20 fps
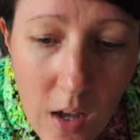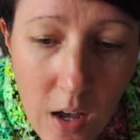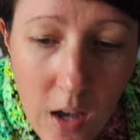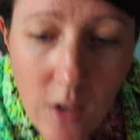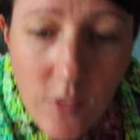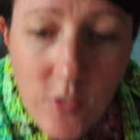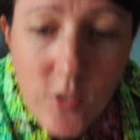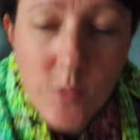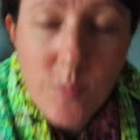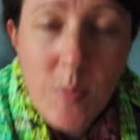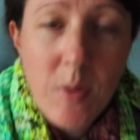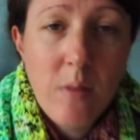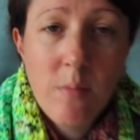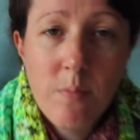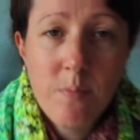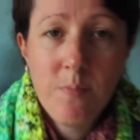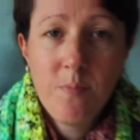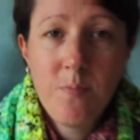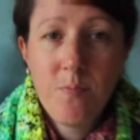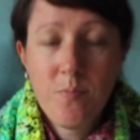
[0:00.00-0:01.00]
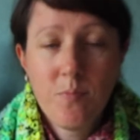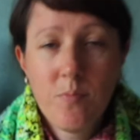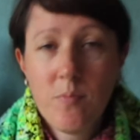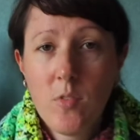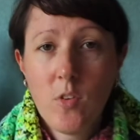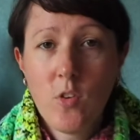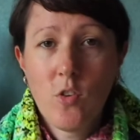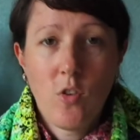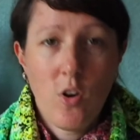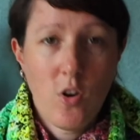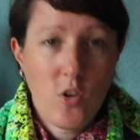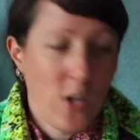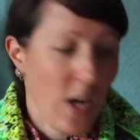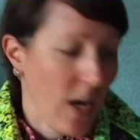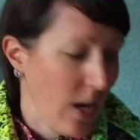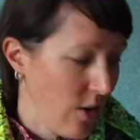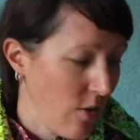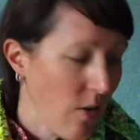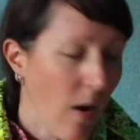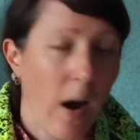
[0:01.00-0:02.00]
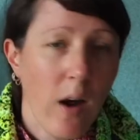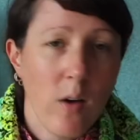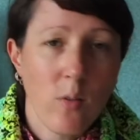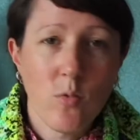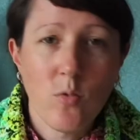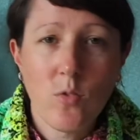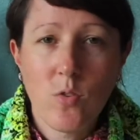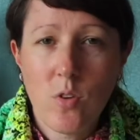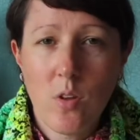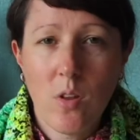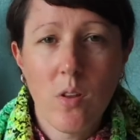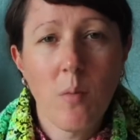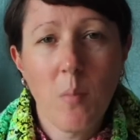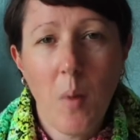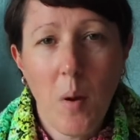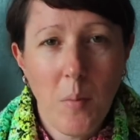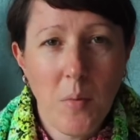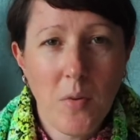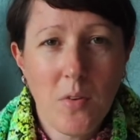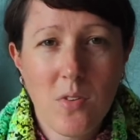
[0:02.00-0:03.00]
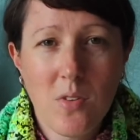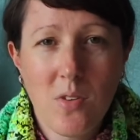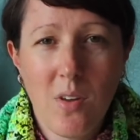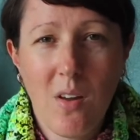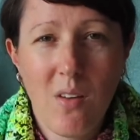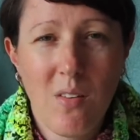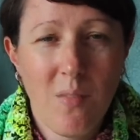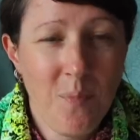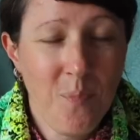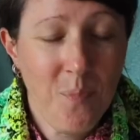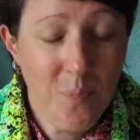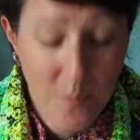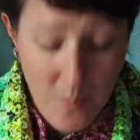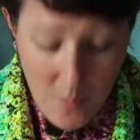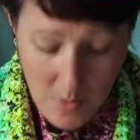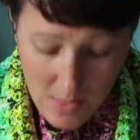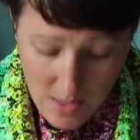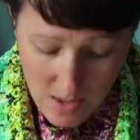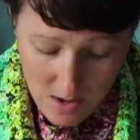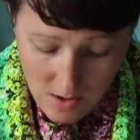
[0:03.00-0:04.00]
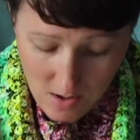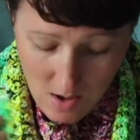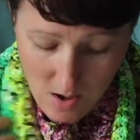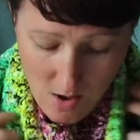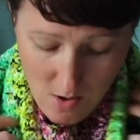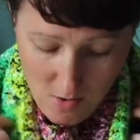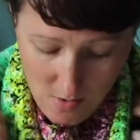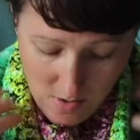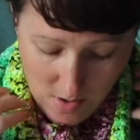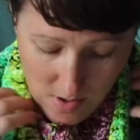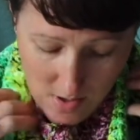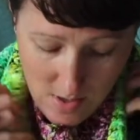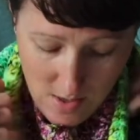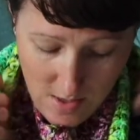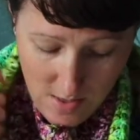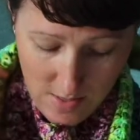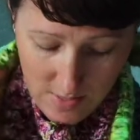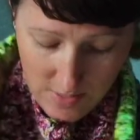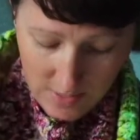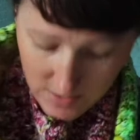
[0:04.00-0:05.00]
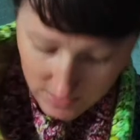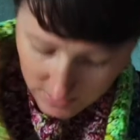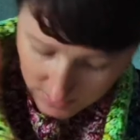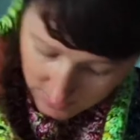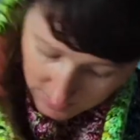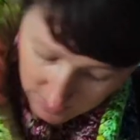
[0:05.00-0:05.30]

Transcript: I've just been crocheting crowns at the moment. So, but there you go. This